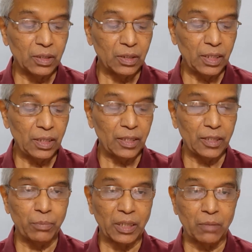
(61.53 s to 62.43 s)
then it
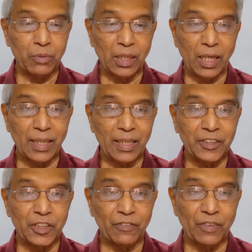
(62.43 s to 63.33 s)
is becoming
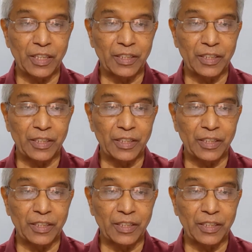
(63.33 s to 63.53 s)
aggressive and